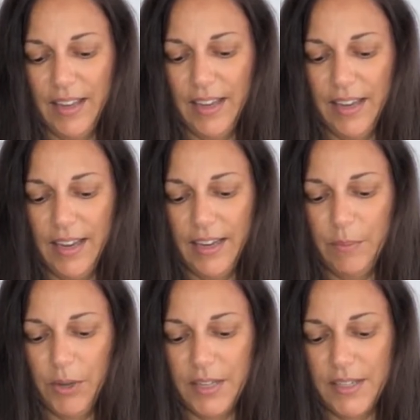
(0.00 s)
Any
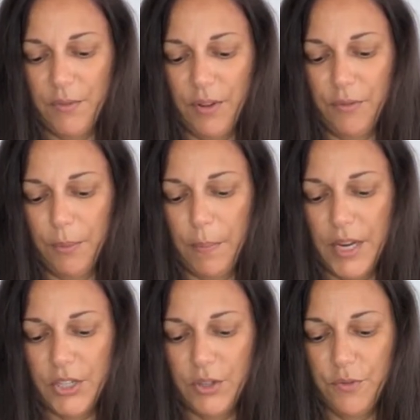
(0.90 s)
positive
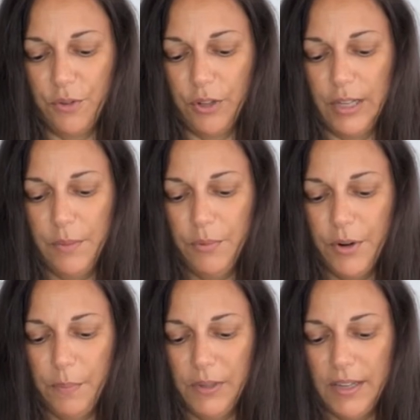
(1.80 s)
affirmation for
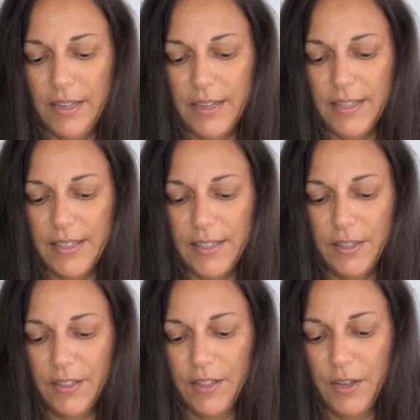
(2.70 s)
Libra, please,
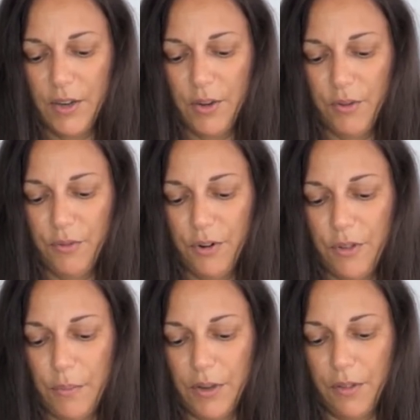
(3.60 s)
for
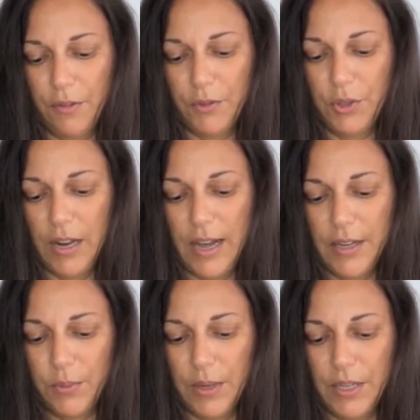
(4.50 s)
the month of July
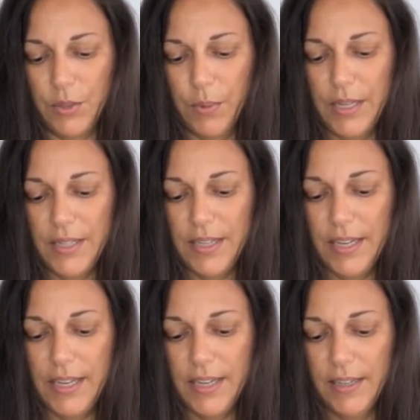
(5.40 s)
2020?